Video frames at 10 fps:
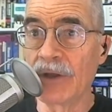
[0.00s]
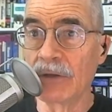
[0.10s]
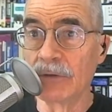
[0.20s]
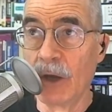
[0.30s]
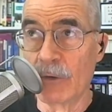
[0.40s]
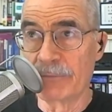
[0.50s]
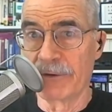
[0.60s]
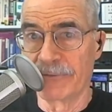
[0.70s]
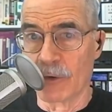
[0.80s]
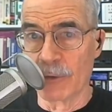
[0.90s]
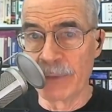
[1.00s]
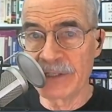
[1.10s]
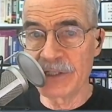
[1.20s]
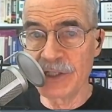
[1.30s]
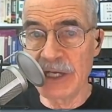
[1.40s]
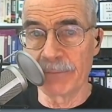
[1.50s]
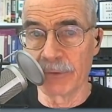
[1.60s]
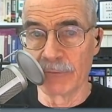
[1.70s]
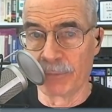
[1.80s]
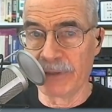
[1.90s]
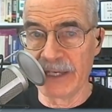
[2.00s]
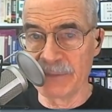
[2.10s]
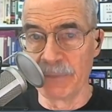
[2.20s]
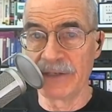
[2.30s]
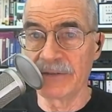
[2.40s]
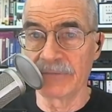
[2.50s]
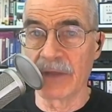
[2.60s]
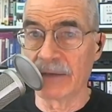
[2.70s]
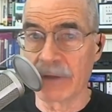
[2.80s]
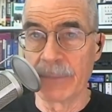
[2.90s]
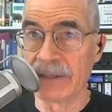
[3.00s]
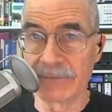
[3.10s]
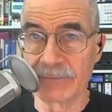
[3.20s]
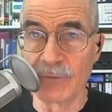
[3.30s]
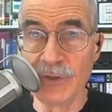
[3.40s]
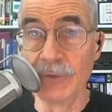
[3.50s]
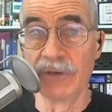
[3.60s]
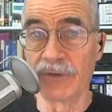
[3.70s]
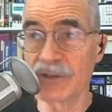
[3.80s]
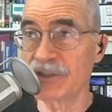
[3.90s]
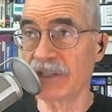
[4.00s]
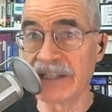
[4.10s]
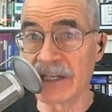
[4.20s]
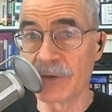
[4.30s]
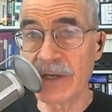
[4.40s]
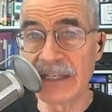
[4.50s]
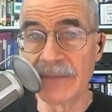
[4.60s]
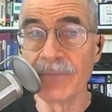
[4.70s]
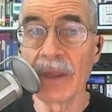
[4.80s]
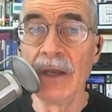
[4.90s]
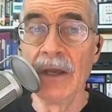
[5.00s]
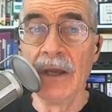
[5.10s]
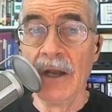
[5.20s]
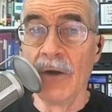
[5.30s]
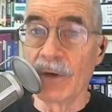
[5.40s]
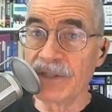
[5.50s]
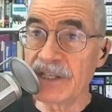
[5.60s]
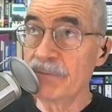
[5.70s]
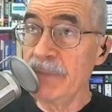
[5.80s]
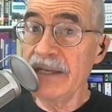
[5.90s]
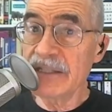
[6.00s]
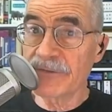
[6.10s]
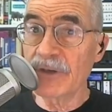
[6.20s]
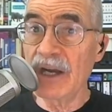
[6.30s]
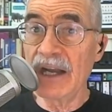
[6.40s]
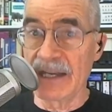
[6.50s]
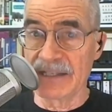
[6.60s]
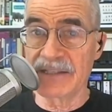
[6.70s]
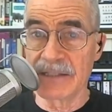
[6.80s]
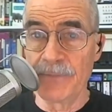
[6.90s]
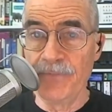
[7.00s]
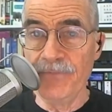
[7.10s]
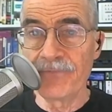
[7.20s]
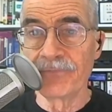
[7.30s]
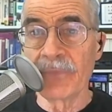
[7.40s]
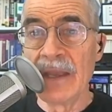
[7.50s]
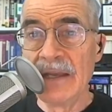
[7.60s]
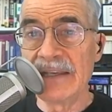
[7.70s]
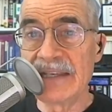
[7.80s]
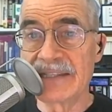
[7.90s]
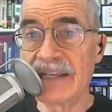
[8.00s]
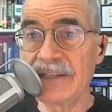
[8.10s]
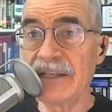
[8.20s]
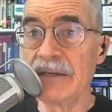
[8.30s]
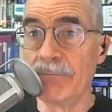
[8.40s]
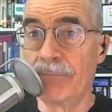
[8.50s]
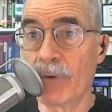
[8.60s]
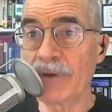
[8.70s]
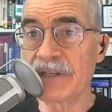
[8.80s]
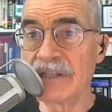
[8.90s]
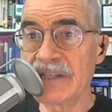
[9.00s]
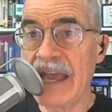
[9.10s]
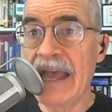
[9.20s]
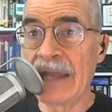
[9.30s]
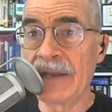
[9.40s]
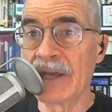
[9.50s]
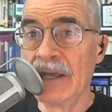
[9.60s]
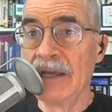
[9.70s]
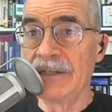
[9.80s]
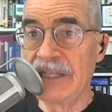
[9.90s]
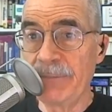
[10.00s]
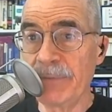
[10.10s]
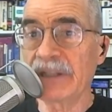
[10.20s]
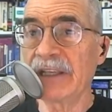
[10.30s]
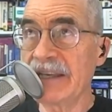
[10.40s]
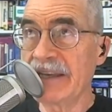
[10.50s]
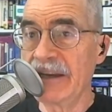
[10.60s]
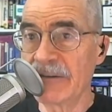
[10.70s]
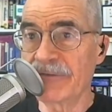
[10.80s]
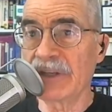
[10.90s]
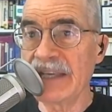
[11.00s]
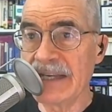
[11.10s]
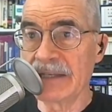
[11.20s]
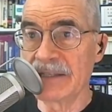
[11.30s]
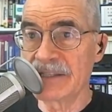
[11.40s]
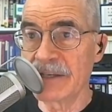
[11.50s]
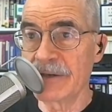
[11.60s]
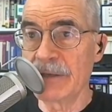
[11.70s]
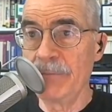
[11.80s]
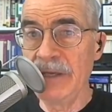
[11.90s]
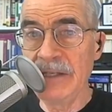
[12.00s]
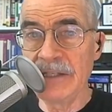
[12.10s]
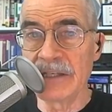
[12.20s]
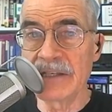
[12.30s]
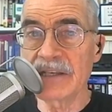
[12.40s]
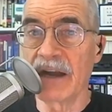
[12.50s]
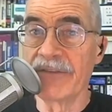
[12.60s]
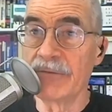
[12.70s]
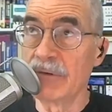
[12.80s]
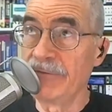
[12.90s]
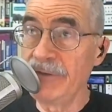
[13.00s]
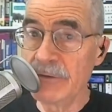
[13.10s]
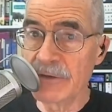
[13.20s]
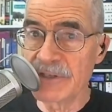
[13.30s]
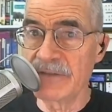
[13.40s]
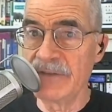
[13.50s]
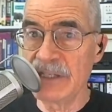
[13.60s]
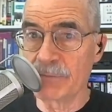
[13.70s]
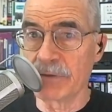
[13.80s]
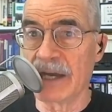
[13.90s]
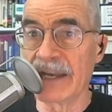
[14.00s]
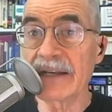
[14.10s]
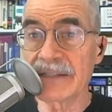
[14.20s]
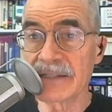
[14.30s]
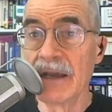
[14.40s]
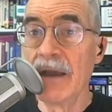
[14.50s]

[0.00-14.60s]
lower performance chip replacement. I mean, universally agreed. What this means for us is that the important and typically carefully considered opinions of the reviewers of these products